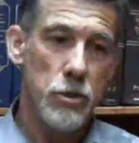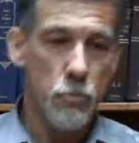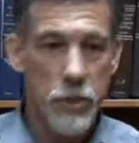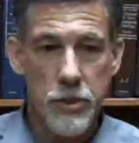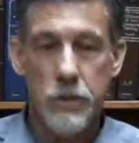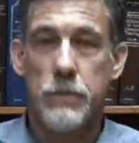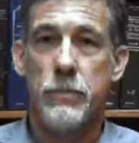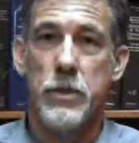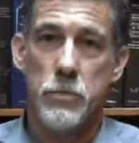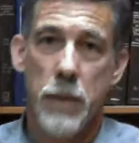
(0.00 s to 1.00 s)
his
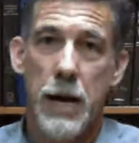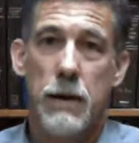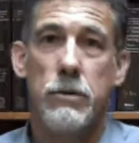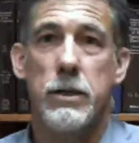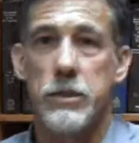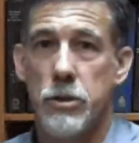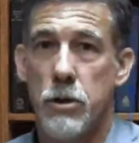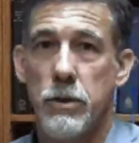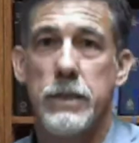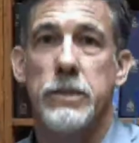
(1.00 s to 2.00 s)
wisdom, his power, his
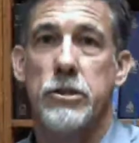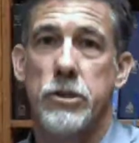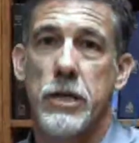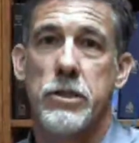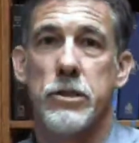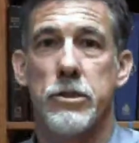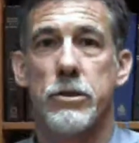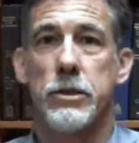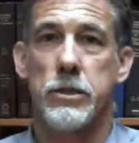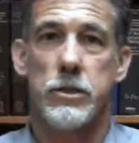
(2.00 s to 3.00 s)
holiness, justice,
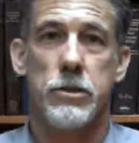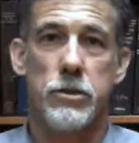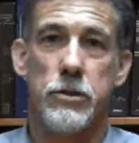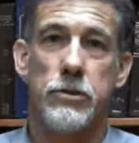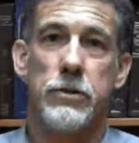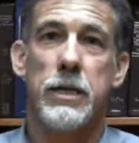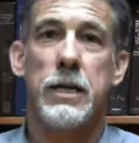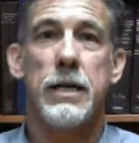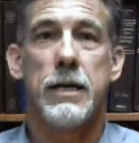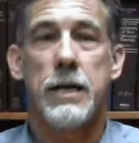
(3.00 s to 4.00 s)
goodness, and truth.
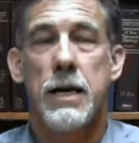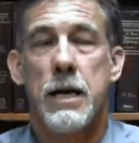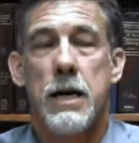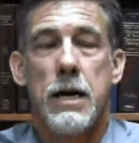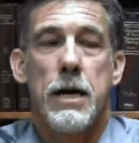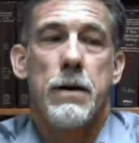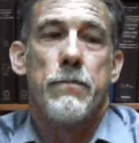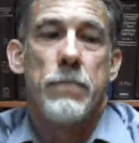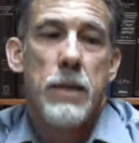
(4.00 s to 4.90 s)
Um,